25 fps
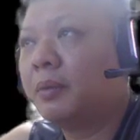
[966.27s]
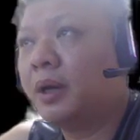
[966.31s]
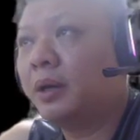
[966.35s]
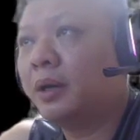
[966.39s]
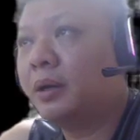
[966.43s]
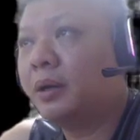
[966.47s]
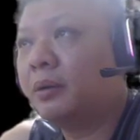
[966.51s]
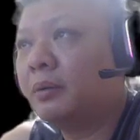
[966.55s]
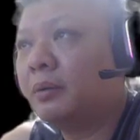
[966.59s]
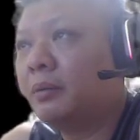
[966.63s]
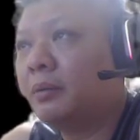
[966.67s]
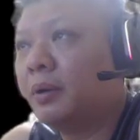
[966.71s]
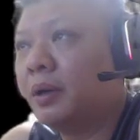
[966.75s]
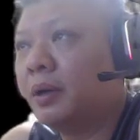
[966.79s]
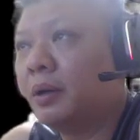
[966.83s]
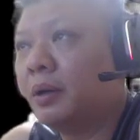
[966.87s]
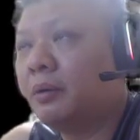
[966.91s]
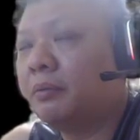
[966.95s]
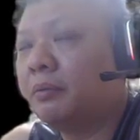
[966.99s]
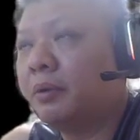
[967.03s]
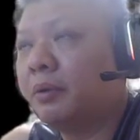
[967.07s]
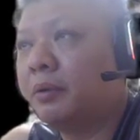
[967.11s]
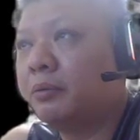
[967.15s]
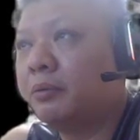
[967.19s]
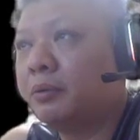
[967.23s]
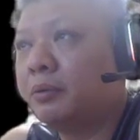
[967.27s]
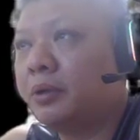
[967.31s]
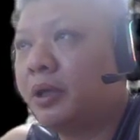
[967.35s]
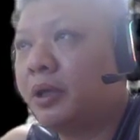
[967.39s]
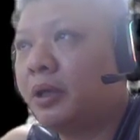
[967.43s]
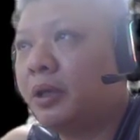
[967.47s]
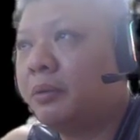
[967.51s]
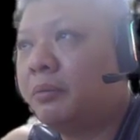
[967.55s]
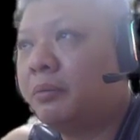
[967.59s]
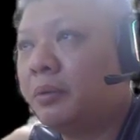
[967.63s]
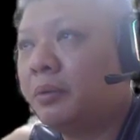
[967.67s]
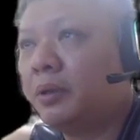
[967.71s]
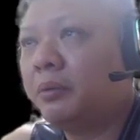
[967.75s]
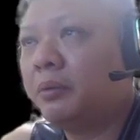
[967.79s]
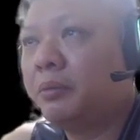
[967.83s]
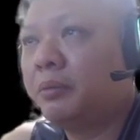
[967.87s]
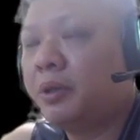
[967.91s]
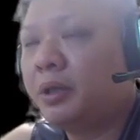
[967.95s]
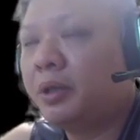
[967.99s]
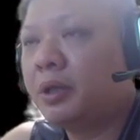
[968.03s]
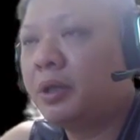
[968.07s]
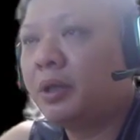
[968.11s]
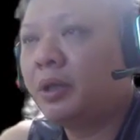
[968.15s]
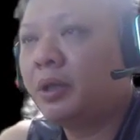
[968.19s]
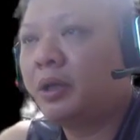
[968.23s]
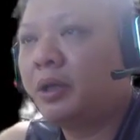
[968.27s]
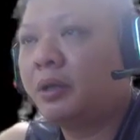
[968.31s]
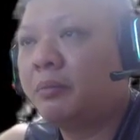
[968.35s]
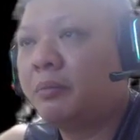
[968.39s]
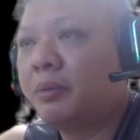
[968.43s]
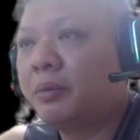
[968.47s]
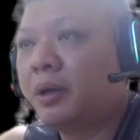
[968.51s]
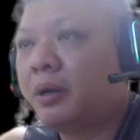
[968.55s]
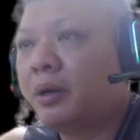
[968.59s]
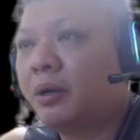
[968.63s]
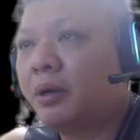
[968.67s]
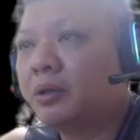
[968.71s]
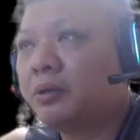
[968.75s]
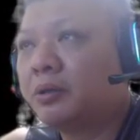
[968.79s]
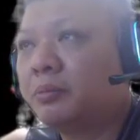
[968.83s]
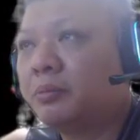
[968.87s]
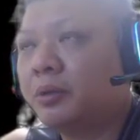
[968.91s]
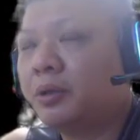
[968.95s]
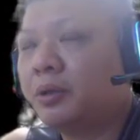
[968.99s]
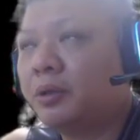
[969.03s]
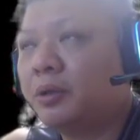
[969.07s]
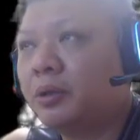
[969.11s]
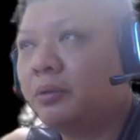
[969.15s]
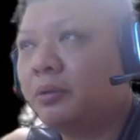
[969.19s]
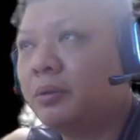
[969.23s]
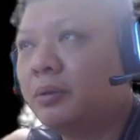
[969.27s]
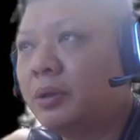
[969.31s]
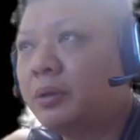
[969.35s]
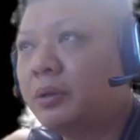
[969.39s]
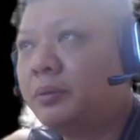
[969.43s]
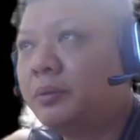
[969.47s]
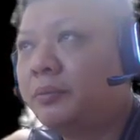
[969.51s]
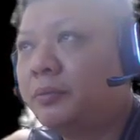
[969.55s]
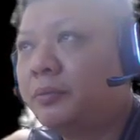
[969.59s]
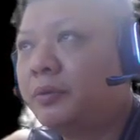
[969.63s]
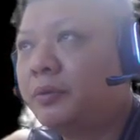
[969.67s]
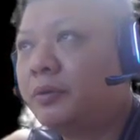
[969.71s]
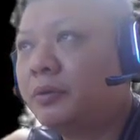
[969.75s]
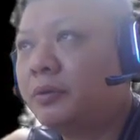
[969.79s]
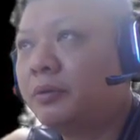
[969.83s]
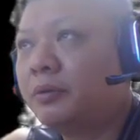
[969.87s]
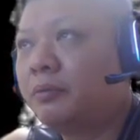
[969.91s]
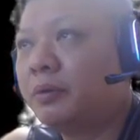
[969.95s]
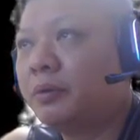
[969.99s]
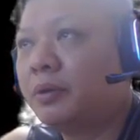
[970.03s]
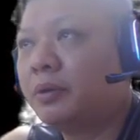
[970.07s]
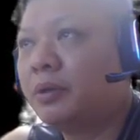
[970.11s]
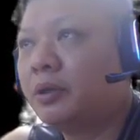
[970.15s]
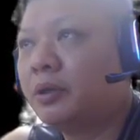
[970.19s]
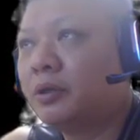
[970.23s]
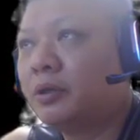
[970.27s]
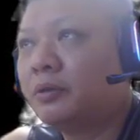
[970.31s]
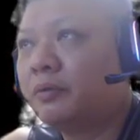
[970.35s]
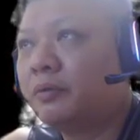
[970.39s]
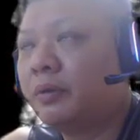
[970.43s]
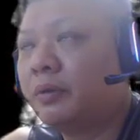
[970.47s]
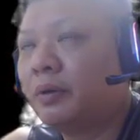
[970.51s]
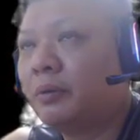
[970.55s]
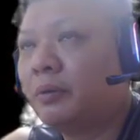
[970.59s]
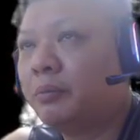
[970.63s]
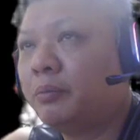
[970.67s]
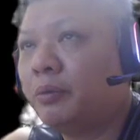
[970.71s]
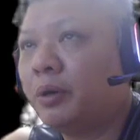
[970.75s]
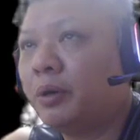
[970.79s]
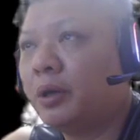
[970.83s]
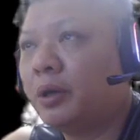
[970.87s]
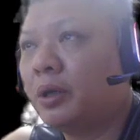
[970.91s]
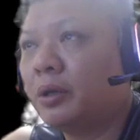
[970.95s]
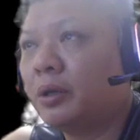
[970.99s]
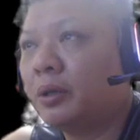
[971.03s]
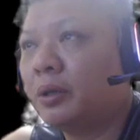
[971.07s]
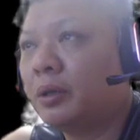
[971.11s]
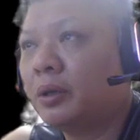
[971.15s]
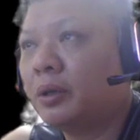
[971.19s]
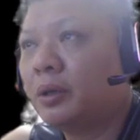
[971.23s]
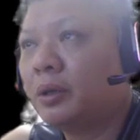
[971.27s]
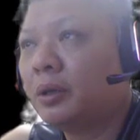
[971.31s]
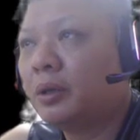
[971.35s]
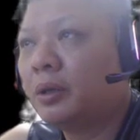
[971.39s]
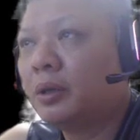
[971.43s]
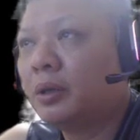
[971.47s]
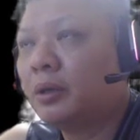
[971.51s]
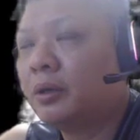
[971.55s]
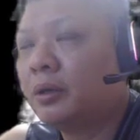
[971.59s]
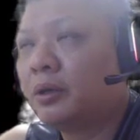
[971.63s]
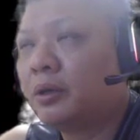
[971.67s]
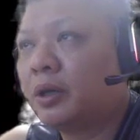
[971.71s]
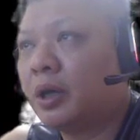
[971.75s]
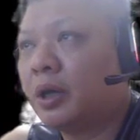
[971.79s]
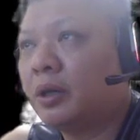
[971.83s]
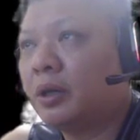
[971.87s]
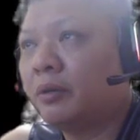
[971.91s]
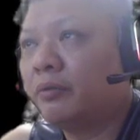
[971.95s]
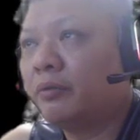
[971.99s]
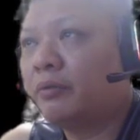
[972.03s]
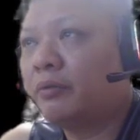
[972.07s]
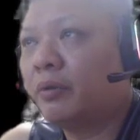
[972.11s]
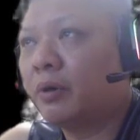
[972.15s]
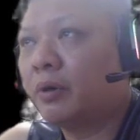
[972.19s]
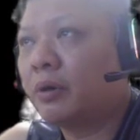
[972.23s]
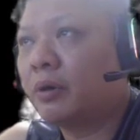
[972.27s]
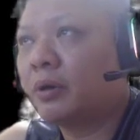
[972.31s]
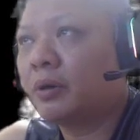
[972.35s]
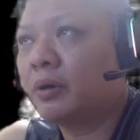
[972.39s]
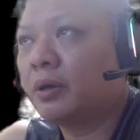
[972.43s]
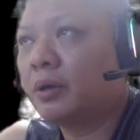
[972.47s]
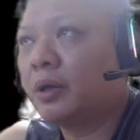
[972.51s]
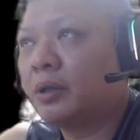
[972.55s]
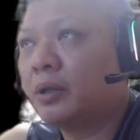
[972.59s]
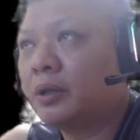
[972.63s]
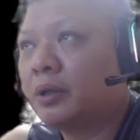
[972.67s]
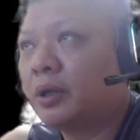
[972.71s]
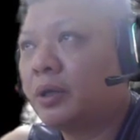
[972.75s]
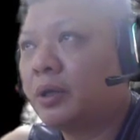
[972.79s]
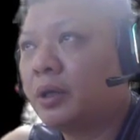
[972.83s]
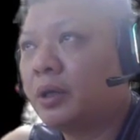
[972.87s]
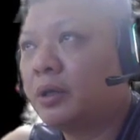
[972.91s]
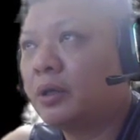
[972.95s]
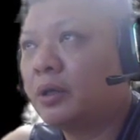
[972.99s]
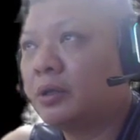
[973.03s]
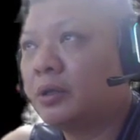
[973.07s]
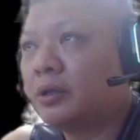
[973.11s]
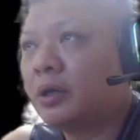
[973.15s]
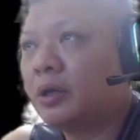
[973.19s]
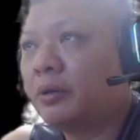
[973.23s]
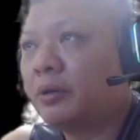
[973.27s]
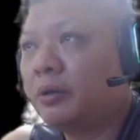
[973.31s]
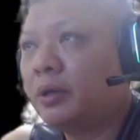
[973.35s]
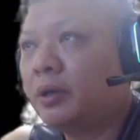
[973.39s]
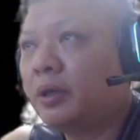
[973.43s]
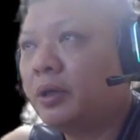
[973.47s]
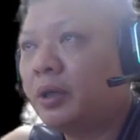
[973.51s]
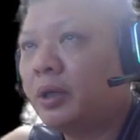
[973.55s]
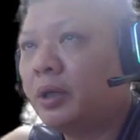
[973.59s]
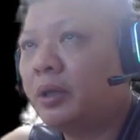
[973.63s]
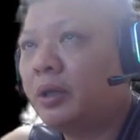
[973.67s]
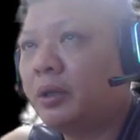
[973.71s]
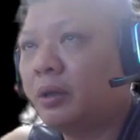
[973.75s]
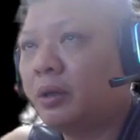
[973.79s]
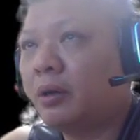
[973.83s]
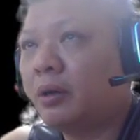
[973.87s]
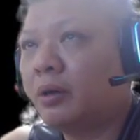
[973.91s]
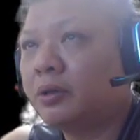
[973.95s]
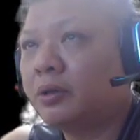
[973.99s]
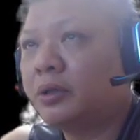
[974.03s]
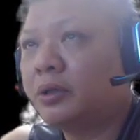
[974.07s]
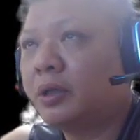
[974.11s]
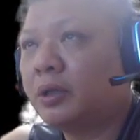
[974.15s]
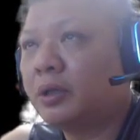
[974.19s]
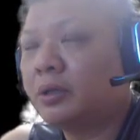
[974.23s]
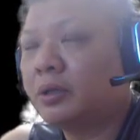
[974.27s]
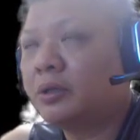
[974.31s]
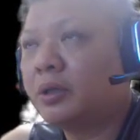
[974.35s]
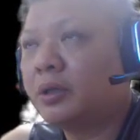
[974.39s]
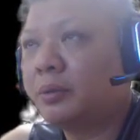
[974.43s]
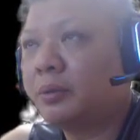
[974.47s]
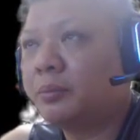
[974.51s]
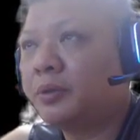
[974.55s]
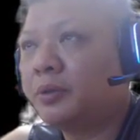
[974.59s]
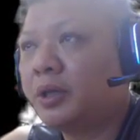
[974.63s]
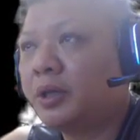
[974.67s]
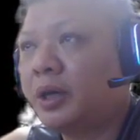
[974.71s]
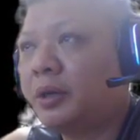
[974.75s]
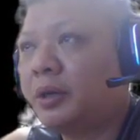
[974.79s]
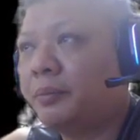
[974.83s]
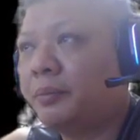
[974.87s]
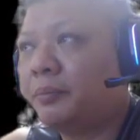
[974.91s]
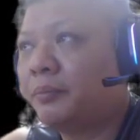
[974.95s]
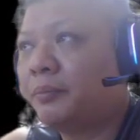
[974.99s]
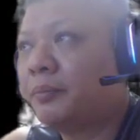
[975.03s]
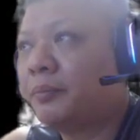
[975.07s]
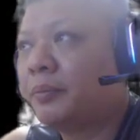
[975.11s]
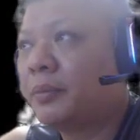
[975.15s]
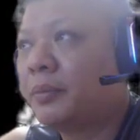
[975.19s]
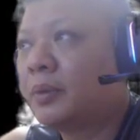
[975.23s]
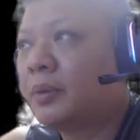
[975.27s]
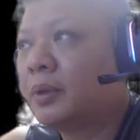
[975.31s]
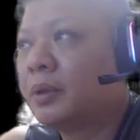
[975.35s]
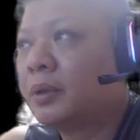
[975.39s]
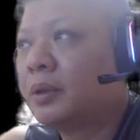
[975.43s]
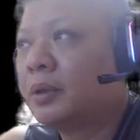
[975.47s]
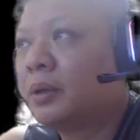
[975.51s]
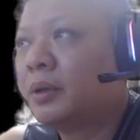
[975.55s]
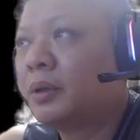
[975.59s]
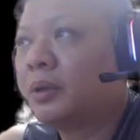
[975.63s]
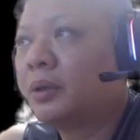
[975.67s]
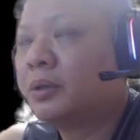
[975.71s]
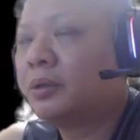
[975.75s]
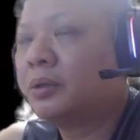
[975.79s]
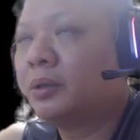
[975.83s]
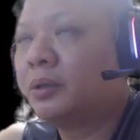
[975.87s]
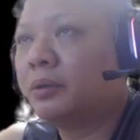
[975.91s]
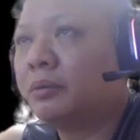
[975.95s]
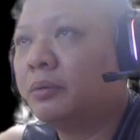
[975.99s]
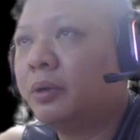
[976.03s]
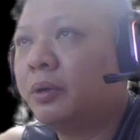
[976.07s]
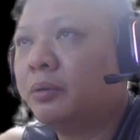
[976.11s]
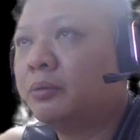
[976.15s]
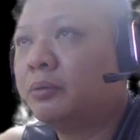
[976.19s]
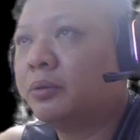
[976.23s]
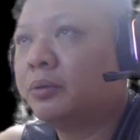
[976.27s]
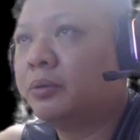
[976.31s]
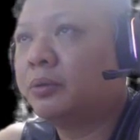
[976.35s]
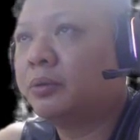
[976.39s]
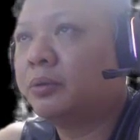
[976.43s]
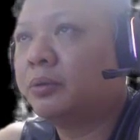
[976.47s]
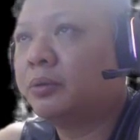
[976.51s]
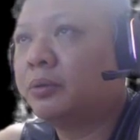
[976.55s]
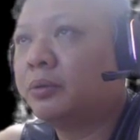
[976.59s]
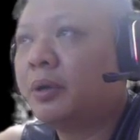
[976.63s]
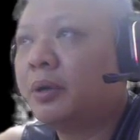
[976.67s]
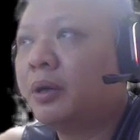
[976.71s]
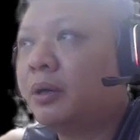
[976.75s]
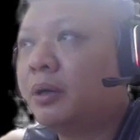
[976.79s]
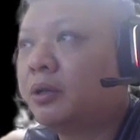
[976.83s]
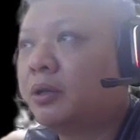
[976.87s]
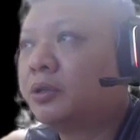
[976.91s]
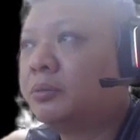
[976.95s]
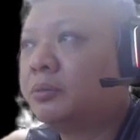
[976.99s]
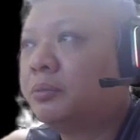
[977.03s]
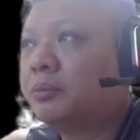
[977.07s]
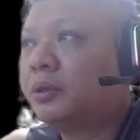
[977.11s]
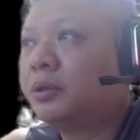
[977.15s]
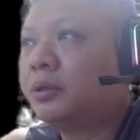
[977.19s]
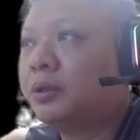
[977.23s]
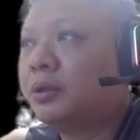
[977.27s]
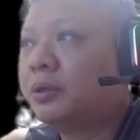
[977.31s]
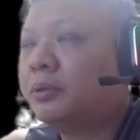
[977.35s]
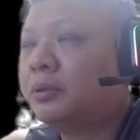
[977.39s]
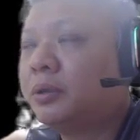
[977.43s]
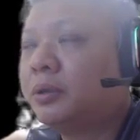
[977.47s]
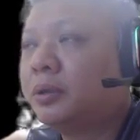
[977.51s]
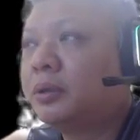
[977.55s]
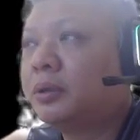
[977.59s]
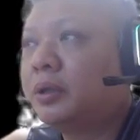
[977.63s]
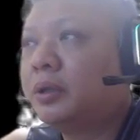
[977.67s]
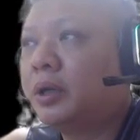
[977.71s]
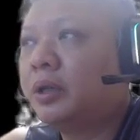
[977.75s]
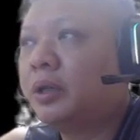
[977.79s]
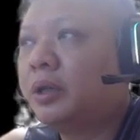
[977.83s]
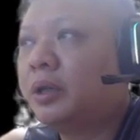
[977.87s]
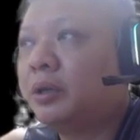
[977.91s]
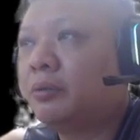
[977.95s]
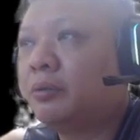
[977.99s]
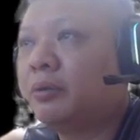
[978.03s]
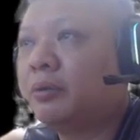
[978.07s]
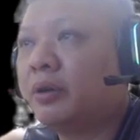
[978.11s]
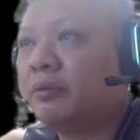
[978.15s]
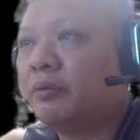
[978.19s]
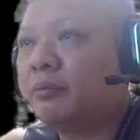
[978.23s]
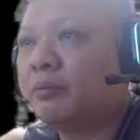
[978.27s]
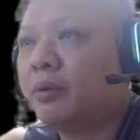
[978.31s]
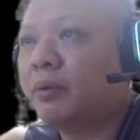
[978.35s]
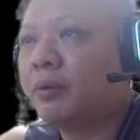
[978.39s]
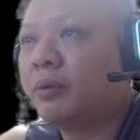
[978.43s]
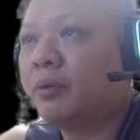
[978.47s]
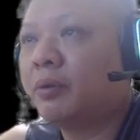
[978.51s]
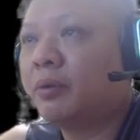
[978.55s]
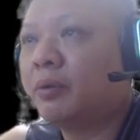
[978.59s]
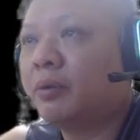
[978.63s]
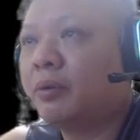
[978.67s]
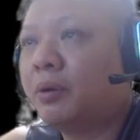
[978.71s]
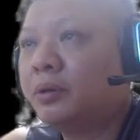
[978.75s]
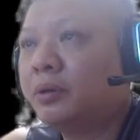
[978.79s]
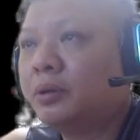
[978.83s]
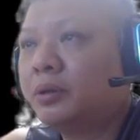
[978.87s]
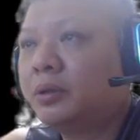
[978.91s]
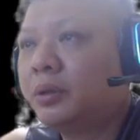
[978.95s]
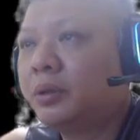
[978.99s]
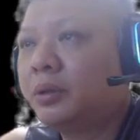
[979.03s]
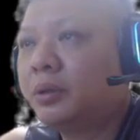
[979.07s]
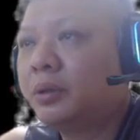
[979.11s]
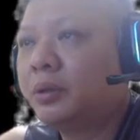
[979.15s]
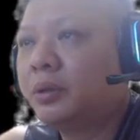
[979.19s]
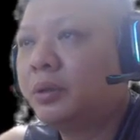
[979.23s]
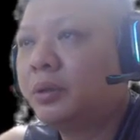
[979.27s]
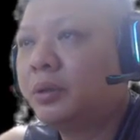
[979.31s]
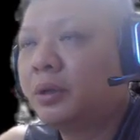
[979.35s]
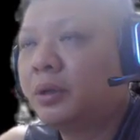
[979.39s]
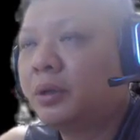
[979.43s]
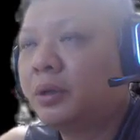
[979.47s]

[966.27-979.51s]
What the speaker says: But Red would immediately gain back lost material with this very brilliant cannon fork attacking the chariot and the horse at the same time. So Red would gain back lost material, and he will have more pawns,